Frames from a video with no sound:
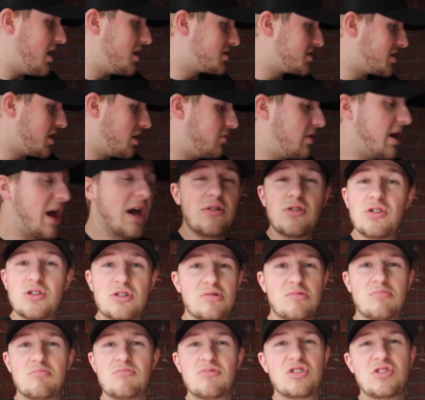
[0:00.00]
So yeah,
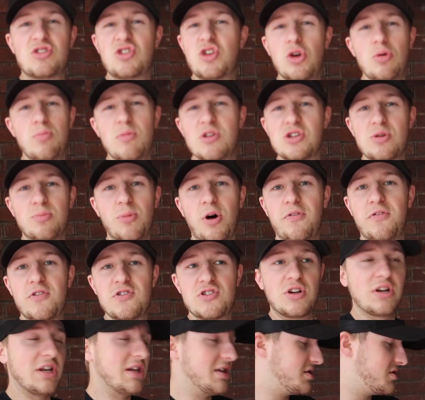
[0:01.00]
just shoot me some
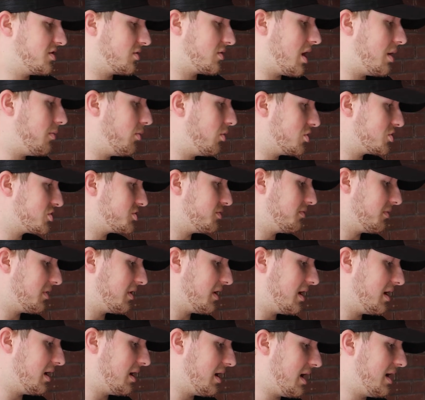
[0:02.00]
offers on Instagram or
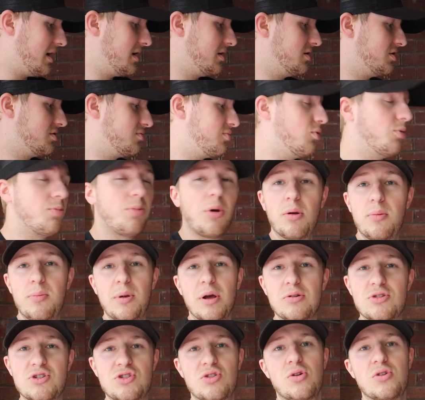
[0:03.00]
something and we'll probably
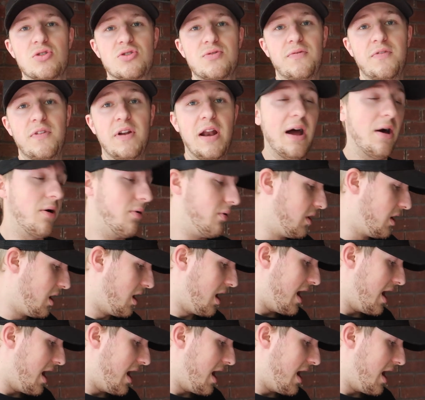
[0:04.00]
be able to sort something out.